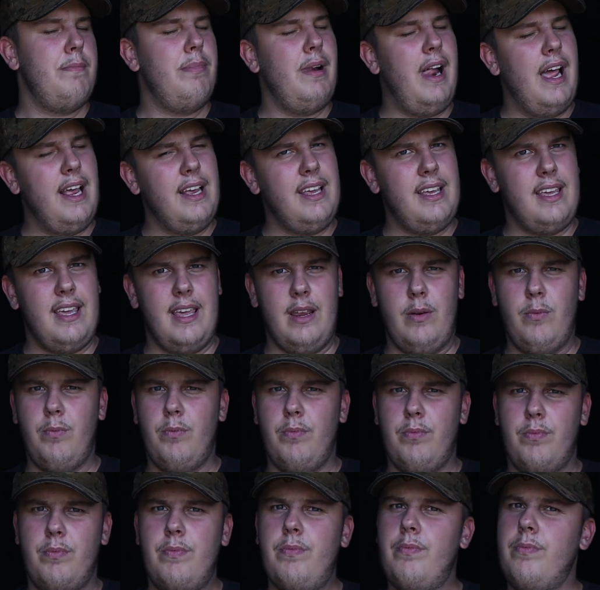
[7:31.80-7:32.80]

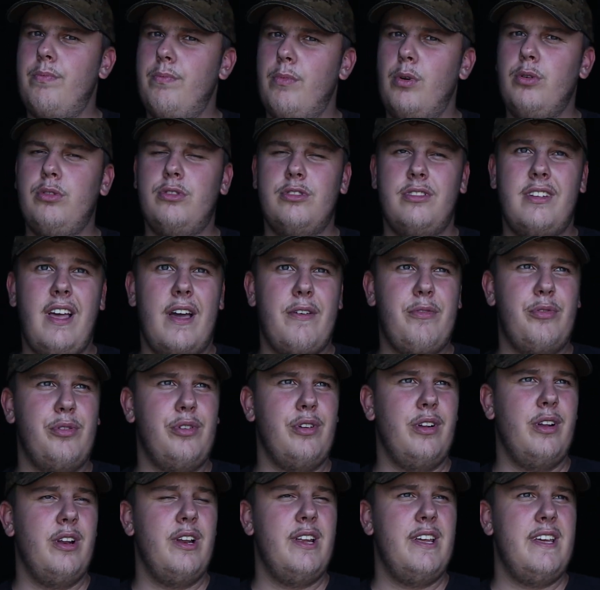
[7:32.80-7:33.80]
blanking, most
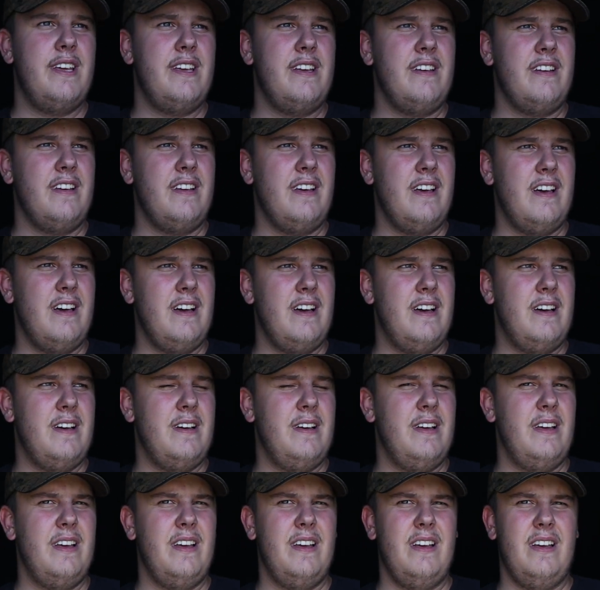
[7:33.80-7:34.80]
definitely,
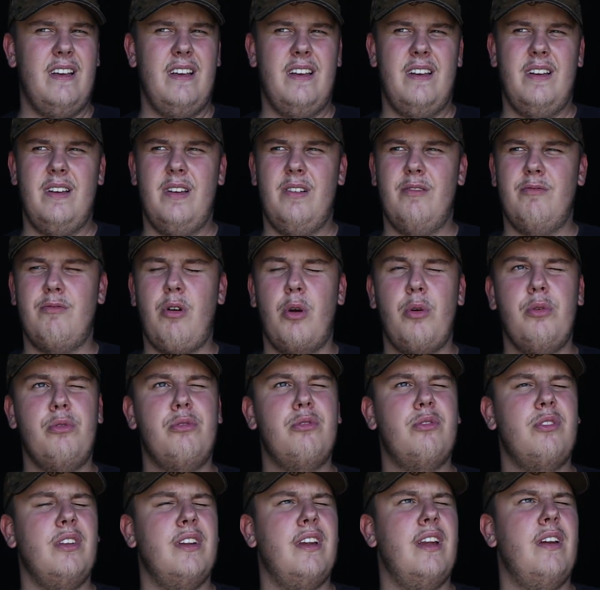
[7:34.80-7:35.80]

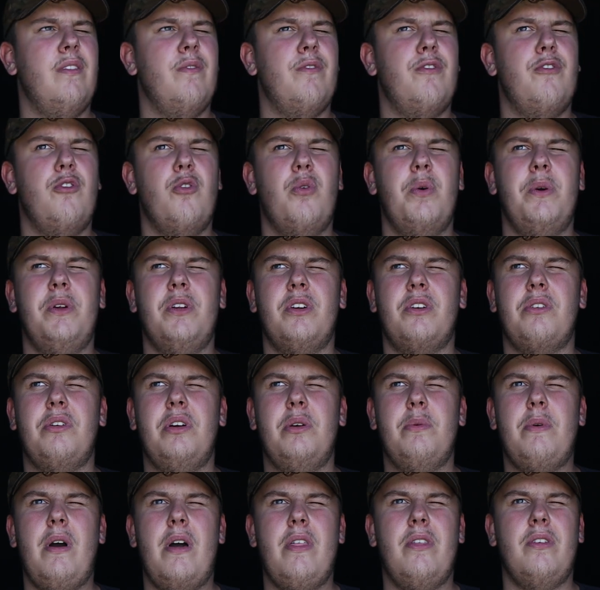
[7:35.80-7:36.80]
roasting in
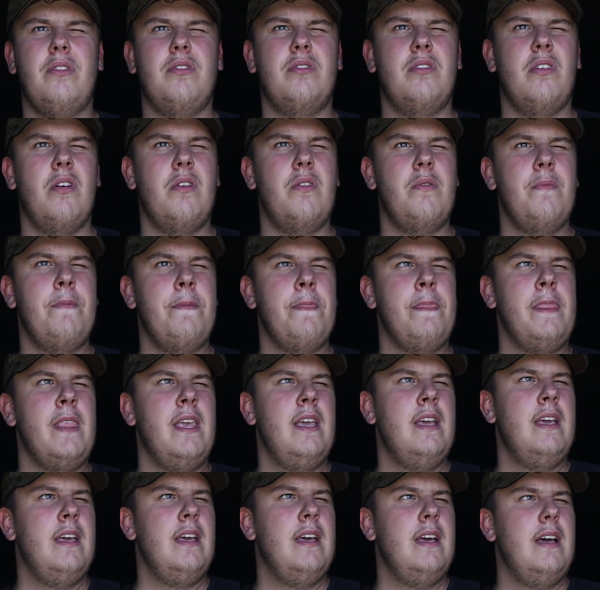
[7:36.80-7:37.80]
40-degree weather. So
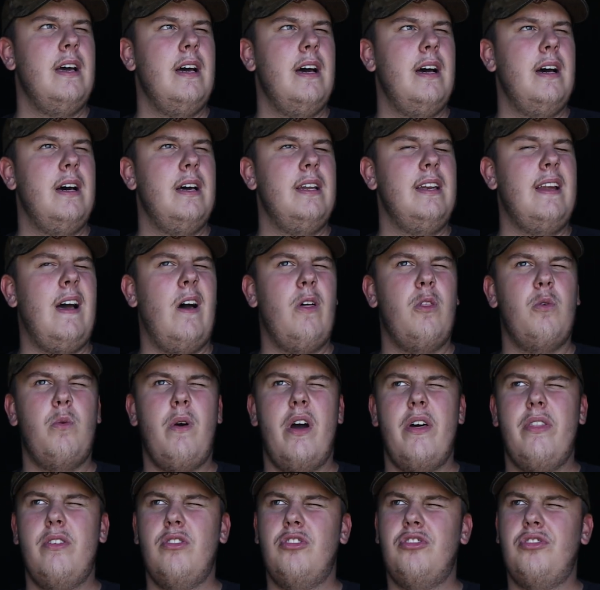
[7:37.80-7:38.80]
now the
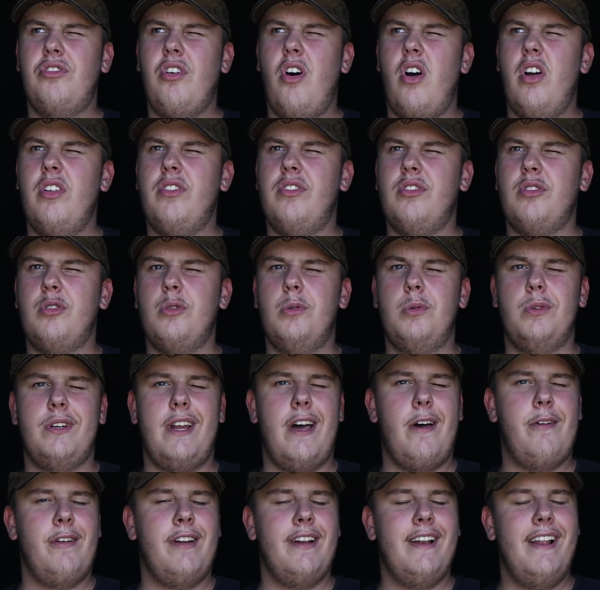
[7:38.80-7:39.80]
weather's started to cool
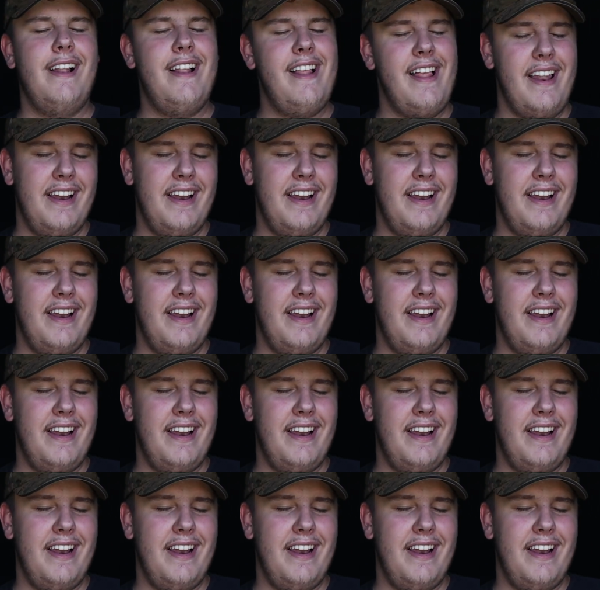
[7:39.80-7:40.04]
down.